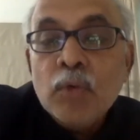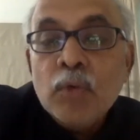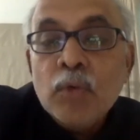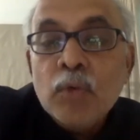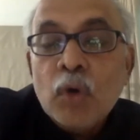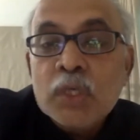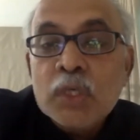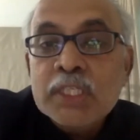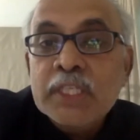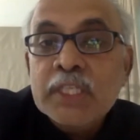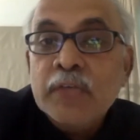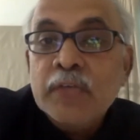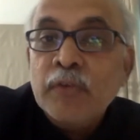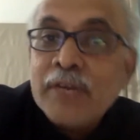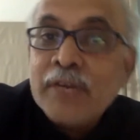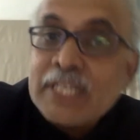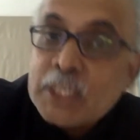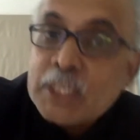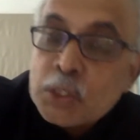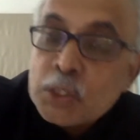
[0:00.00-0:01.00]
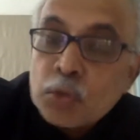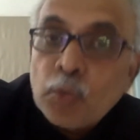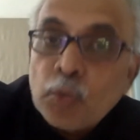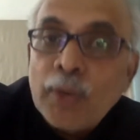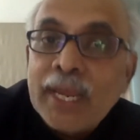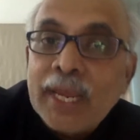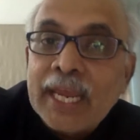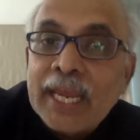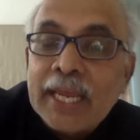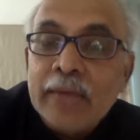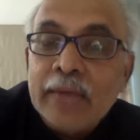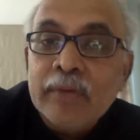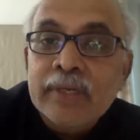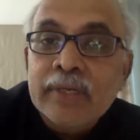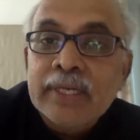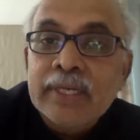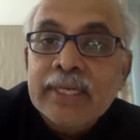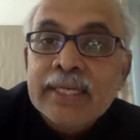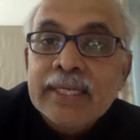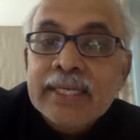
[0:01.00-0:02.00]
was the first wave,
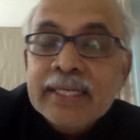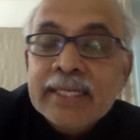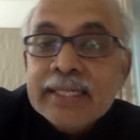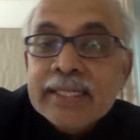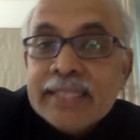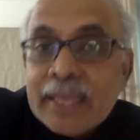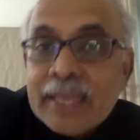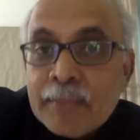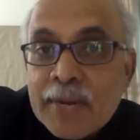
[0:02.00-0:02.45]
they